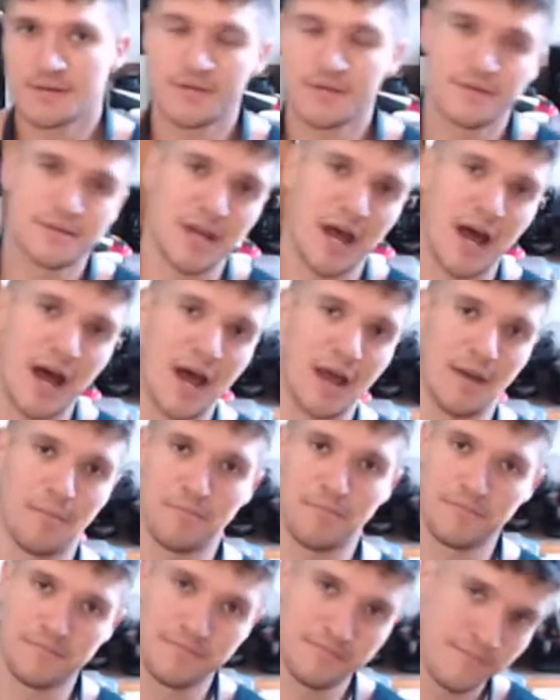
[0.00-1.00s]
time,
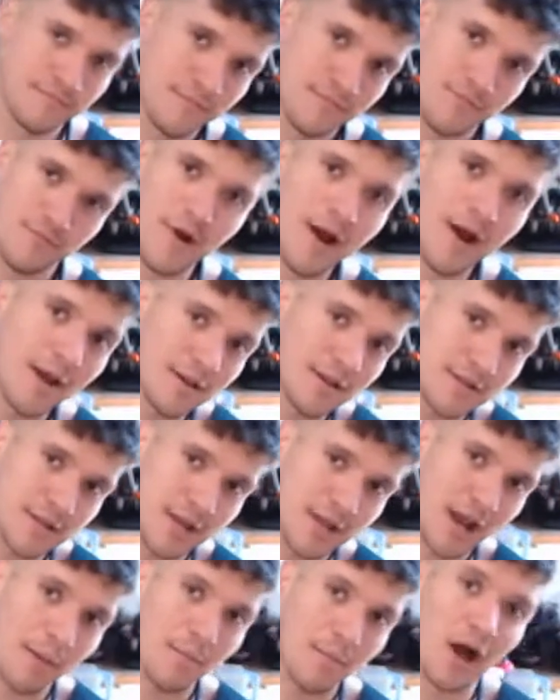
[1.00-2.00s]
right? It's
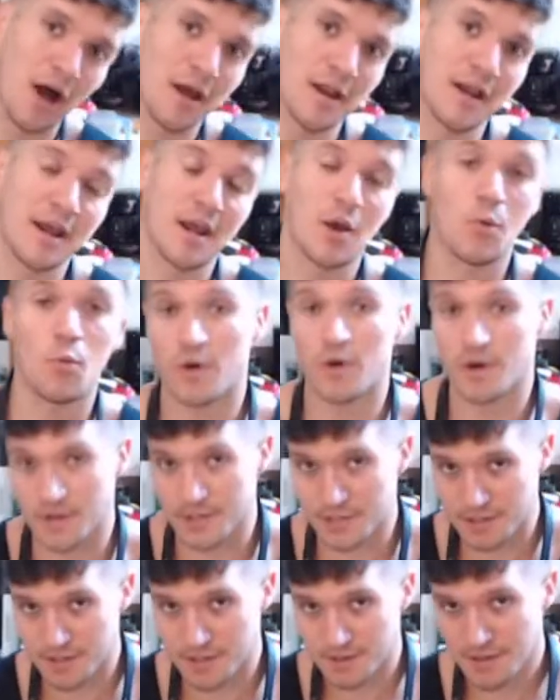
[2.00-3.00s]
like I'm not going to get
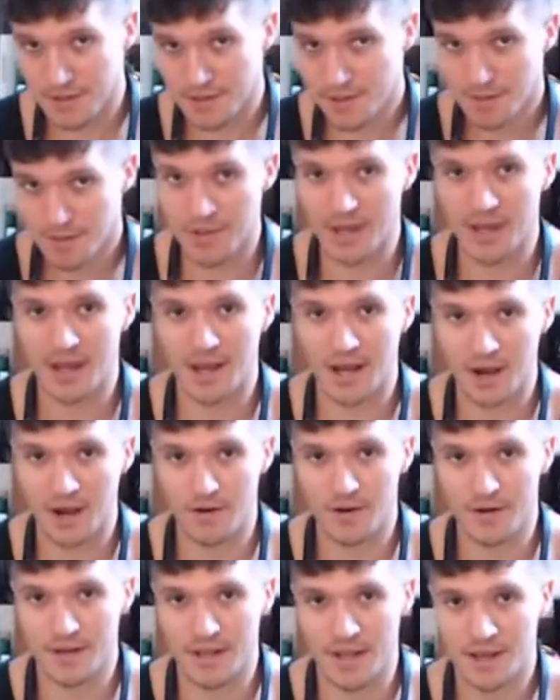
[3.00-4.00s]
worse playing an hour
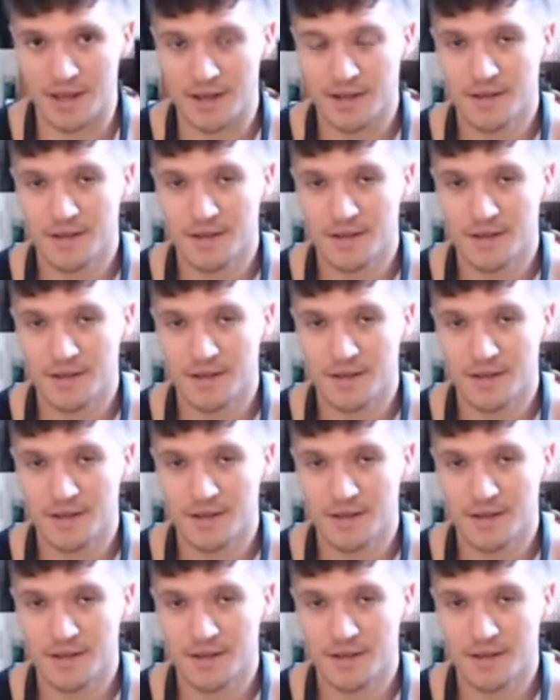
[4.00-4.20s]
a day,